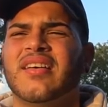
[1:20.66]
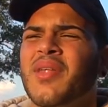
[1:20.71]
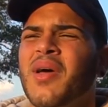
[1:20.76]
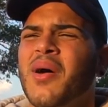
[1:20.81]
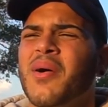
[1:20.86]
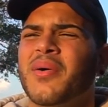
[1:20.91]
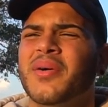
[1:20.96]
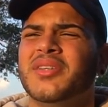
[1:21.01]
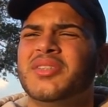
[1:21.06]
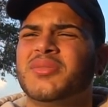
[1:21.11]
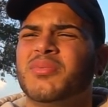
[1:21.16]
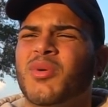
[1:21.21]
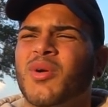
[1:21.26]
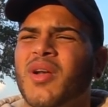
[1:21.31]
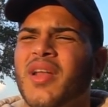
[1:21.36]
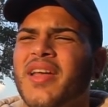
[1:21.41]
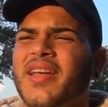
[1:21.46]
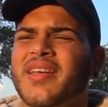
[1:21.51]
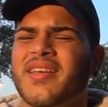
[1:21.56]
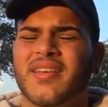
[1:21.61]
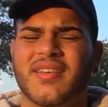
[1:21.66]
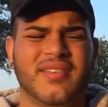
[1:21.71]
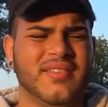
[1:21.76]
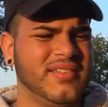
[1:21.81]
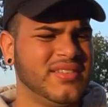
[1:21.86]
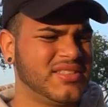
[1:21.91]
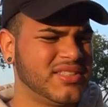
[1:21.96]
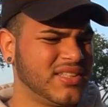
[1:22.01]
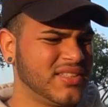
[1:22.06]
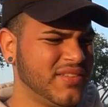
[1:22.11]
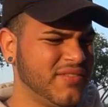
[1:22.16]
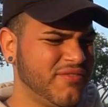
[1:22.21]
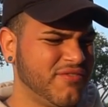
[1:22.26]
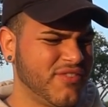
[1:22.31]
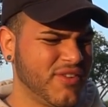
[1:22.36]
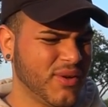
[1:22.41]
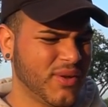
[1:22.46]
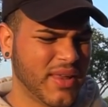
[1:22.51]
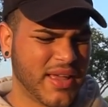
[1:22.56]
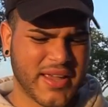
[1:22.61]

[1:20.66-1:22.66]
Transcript: No, it's more like this doesn't feel